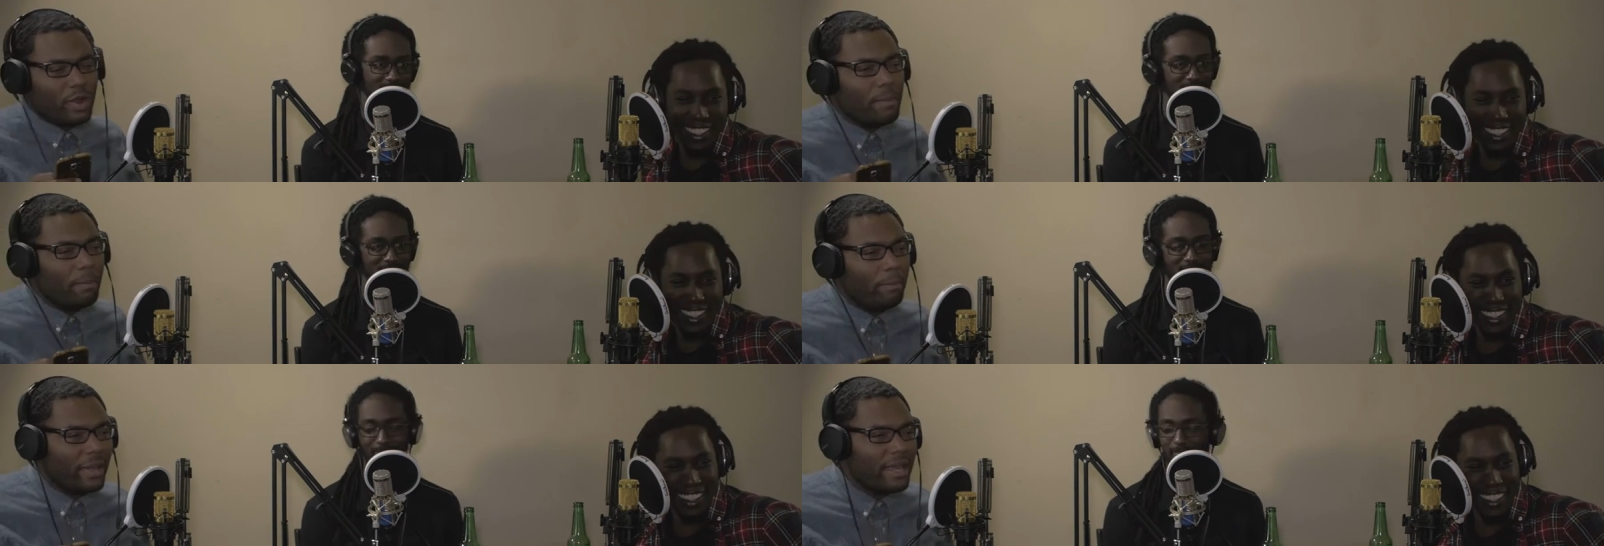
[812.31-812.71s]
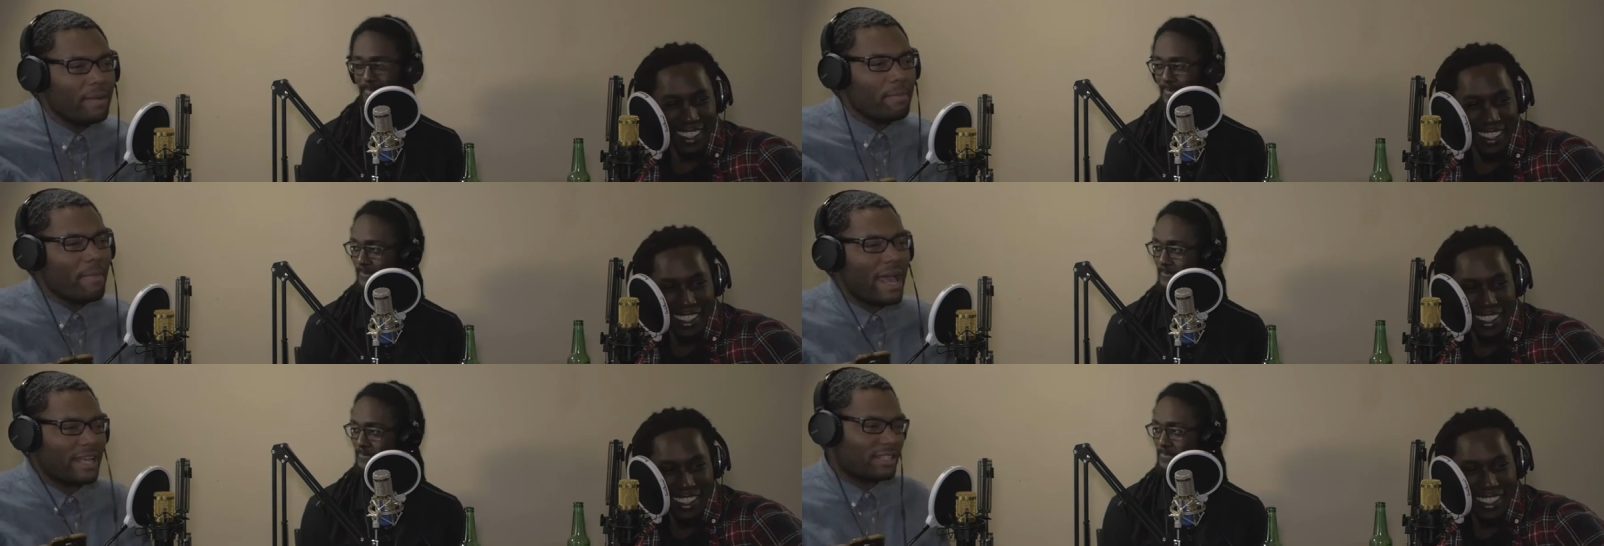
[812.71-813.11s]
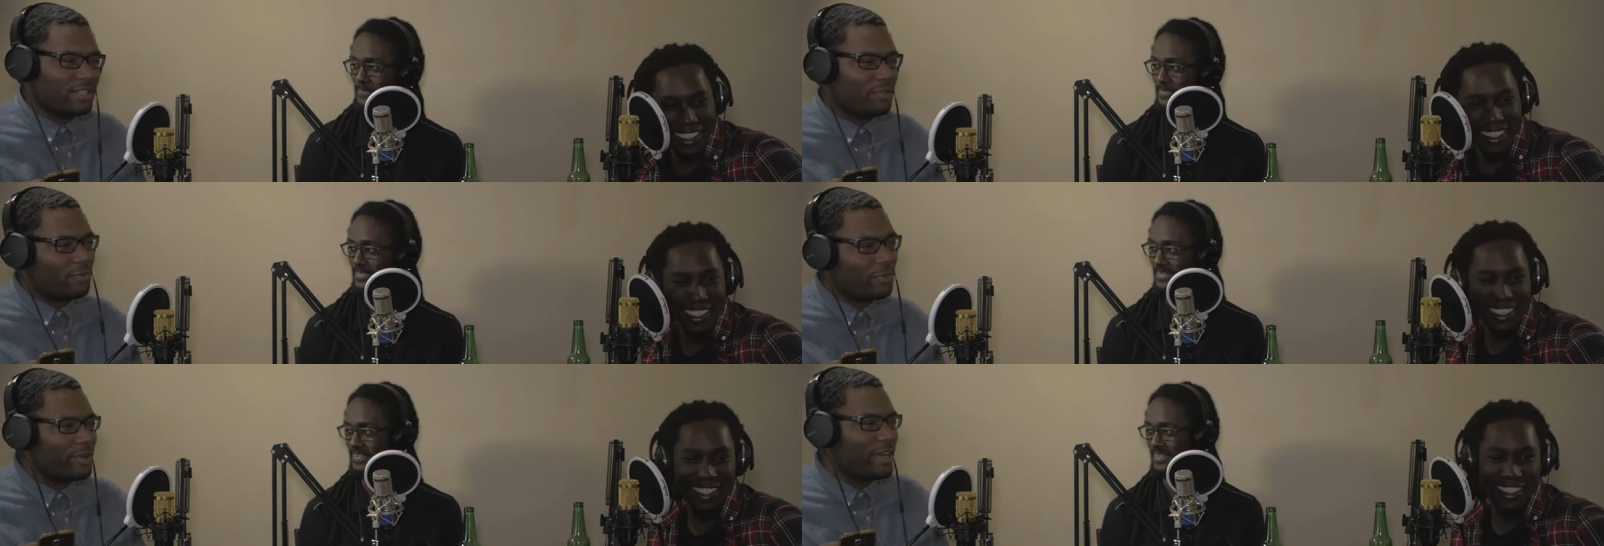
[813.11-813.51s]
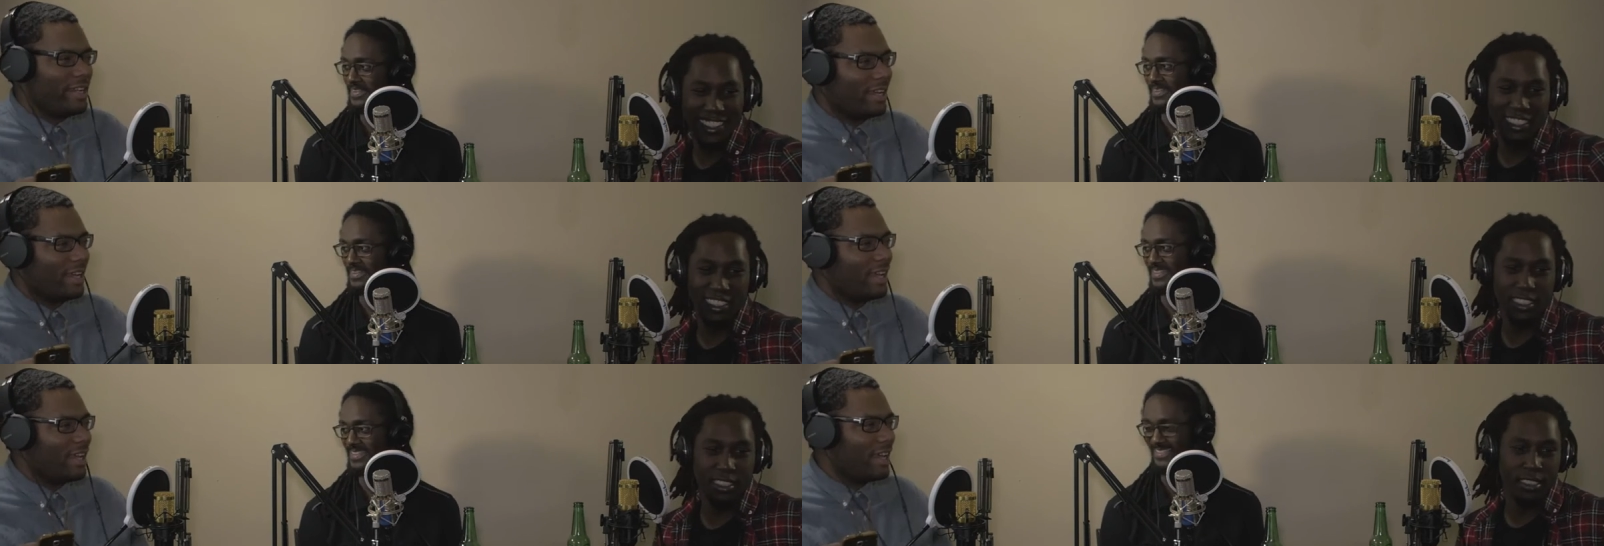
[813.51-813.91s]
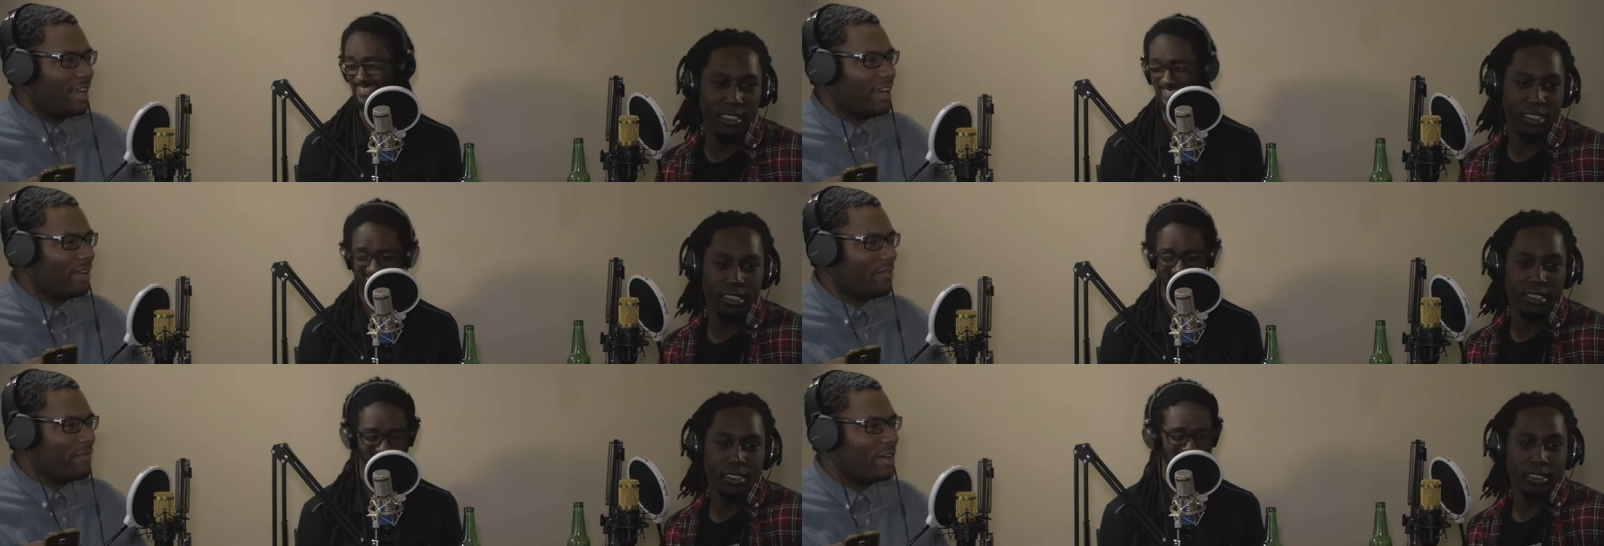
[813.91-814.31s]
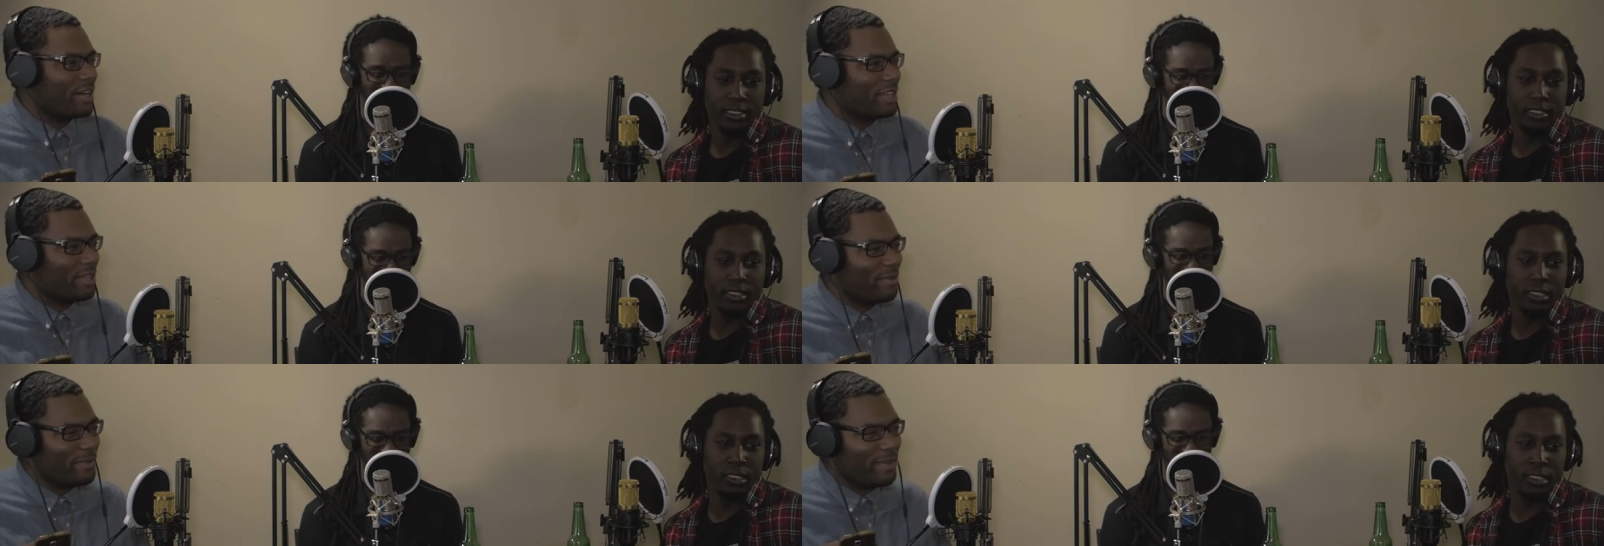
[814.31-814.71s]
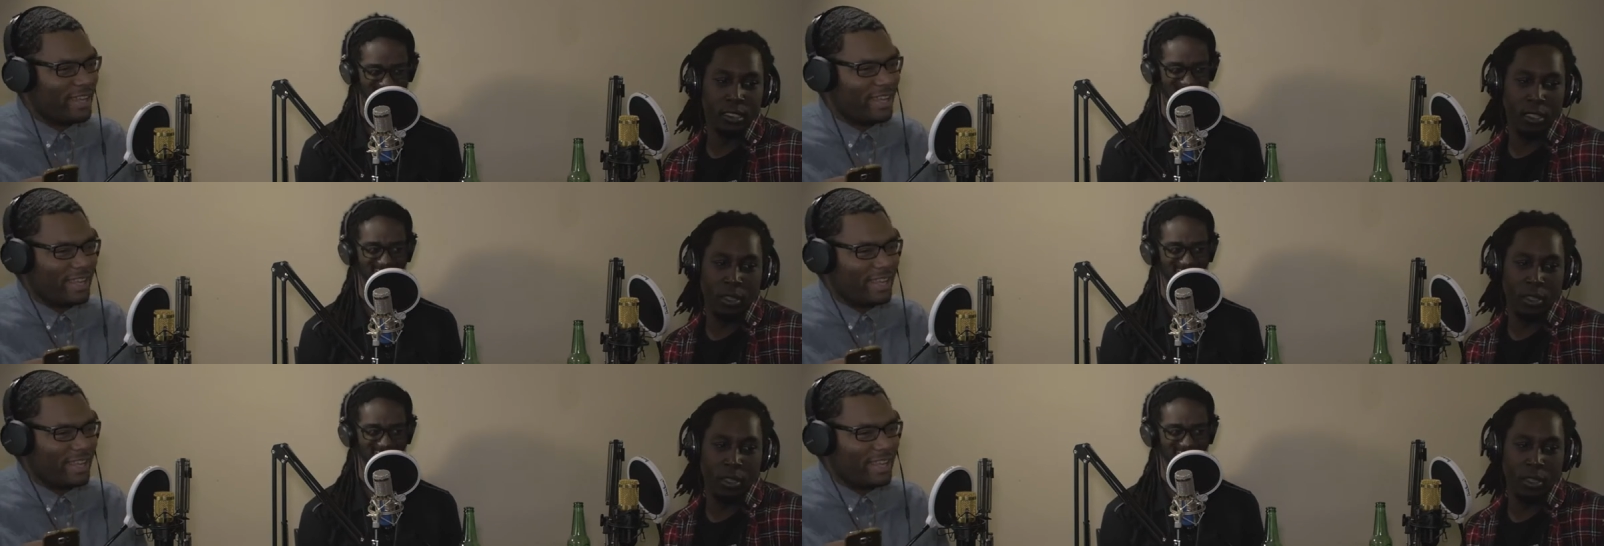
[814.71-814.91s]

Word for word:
Speaker 1: We been massa free. Fuck you,